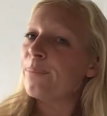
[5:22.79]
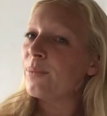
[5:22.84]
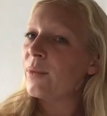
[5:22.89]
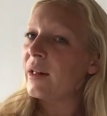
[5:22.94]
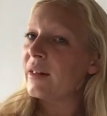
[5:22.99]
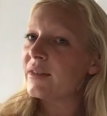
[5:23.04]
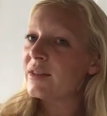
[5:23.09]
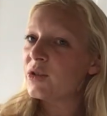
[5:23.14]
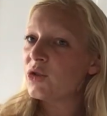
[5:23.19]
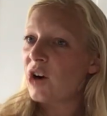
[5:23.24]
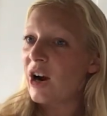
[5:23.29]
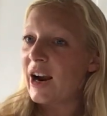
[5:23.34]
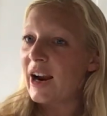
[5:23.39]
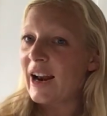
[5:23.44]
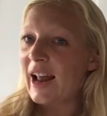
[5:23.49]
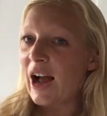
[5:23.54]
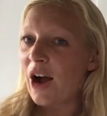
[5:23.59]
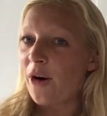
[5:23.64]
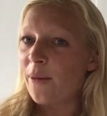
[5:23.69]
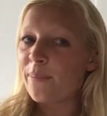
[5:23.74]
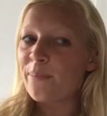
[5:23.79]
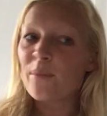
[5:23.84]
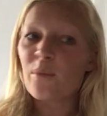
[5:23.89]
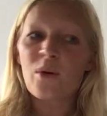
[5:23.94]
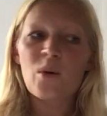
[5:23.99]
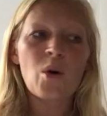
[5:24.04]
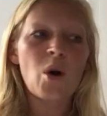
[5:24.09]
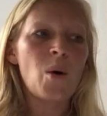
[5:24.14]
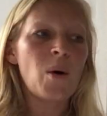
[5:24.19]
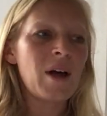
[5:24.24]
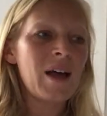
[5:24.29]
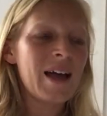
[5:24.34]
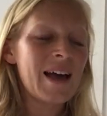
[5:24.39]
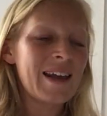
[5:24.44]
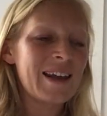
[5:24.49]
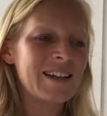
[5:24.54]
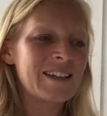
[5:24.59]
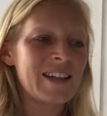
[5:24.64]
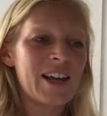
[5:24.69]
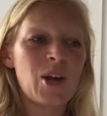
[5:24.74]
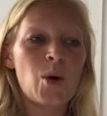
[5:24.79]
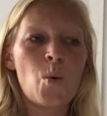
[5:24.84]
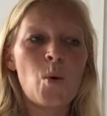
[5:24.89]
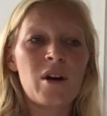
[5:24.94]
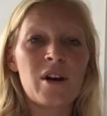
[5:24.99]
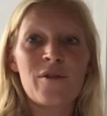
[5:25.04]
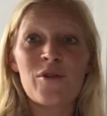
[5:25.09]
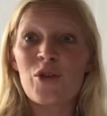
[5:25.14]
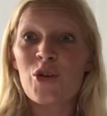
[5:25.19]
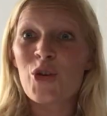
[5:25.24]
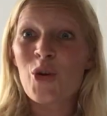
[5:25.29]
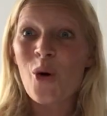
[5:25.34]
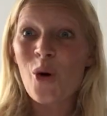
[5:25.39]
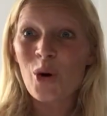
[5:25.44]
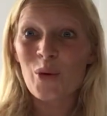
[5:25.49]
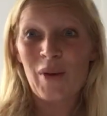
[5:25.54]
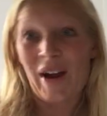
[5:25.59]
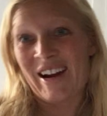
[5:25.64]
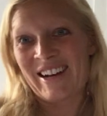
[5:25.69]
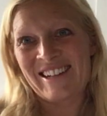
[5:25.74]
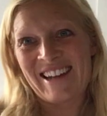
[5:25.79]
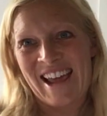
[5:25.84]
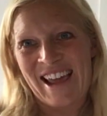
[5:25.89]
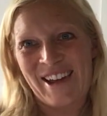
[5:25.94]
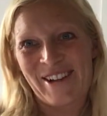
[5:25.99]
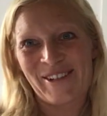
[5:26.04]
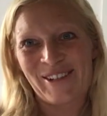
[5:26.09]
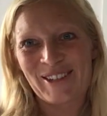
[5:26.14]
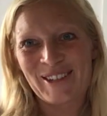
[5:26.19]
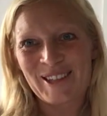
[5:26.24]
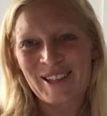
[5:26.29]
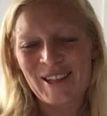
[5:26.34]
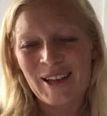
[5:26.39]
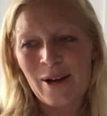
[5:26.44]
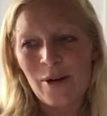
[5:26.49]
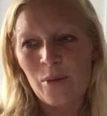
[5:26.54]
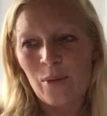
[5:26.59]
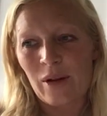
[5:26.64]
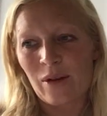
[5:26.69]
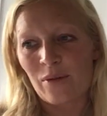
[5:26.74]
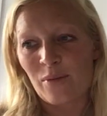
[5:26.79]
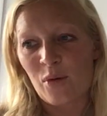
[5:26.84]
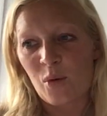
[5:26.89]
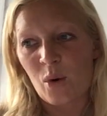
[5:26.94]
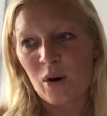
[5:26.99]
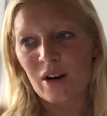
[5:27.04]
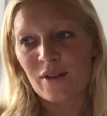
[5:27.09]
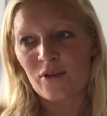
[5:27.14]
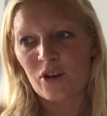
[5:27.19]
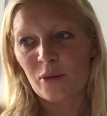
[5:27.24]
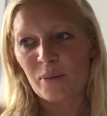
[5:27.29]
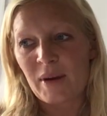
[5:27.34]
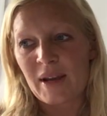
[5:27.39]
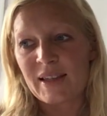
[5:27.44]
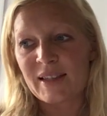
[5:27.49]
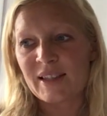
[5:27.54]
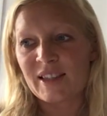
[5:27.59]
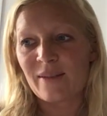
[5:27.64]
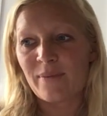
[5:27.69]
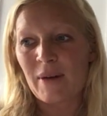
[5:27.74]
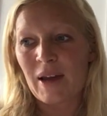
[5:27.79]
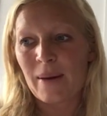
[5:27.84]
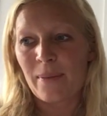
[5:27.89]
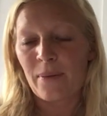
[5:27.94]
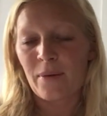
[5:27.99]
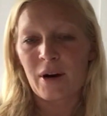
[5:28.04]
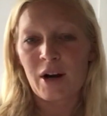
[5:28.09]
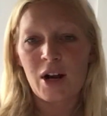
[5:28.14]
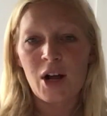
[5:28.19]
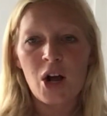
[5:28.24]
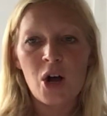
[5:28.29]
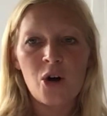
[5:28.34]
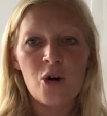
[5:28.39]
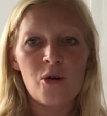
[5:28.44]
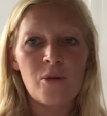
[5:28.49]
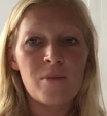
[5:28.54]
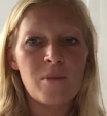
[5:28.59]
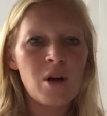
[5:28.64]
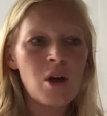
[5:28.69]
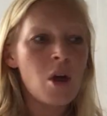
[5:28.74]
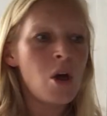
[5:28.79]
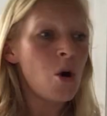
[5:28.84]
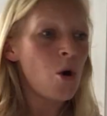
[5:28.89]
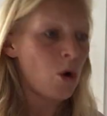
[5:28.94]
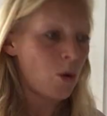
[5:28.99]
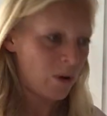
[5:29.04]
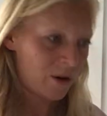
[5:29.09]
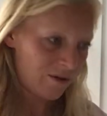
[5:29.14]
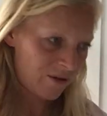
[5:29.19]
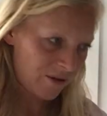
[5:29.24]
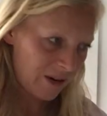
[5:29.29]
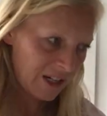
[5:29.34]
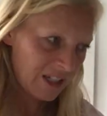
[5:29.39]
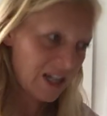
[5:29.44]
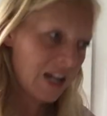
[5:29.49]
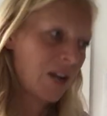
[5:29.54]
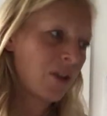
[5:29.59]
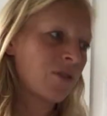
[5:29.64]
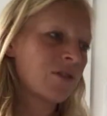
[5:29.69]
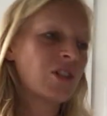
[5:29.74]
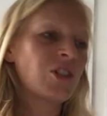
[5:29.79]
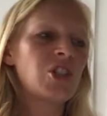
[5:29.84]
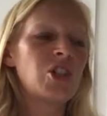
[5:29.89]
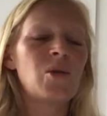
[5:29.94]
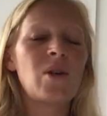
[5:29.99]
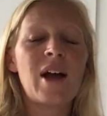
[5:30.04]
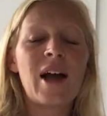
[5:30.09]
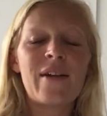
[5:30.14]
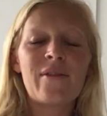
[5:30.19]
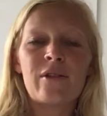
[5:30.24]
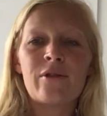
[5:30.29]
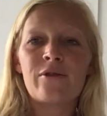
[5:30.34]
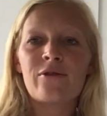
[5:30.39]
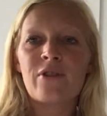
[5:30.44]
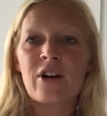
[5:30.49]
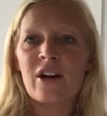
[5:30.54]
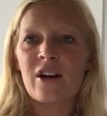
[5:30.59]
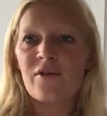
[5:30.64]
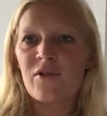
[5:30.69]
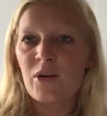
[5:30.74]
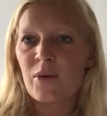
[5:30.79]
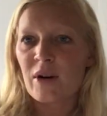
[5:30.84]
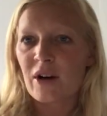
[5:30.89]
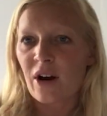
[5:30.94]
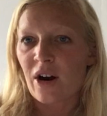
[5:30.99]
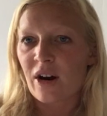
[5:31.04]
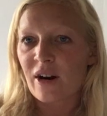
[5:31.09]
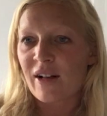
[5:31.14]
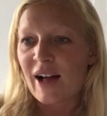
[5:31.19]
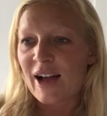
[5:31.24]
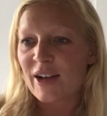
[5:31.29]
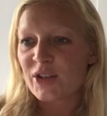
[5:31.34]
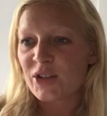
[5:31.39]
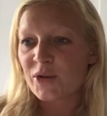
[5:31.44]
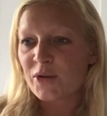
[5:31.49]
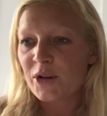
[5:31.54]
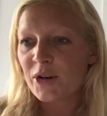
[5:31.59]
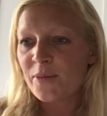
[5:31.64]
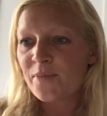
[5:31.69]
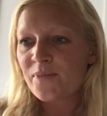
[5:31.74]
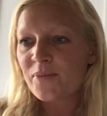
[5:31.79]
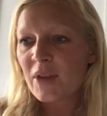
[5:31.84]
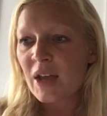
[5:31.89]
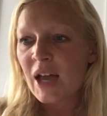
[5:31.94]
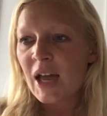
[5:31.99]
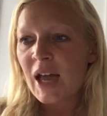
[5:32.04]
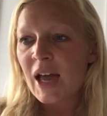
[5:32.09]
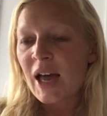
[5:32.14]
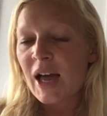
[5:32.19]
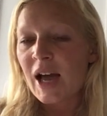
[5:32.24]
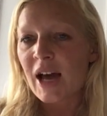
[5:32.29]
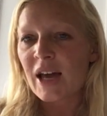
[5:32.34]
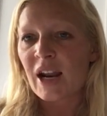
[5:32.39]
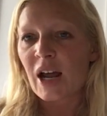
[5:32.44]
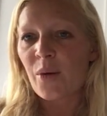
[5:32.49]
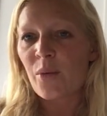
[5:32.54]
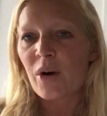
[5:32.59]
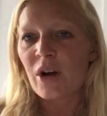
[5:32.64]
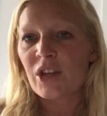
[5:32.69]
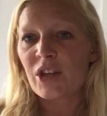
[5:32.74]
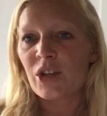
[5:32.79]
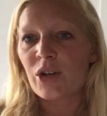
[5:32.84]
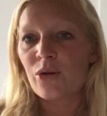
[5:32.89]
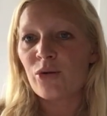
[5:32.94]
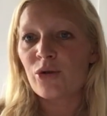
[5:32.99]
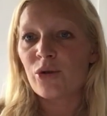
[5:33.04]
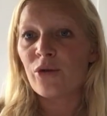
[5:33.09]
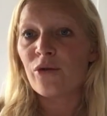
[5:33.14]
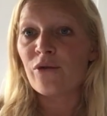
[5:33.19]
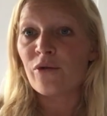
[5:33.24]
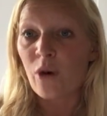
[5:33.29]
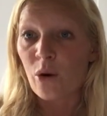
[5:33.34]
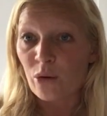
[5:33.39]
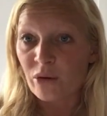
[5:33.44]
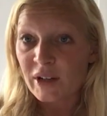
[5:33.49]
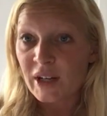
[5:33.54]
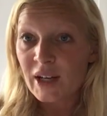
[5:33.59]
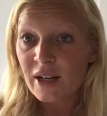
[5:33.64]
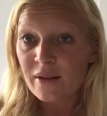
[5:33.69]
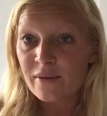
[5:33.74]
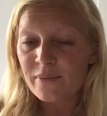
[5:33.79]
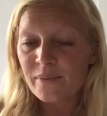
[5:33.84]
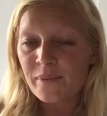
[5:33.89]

Let's try it out. Go ahead and take one of your rectangles, maybe one of your pieces of paper at home or one of your rectangles that you have in front of you in our classroom, and I want you to fold it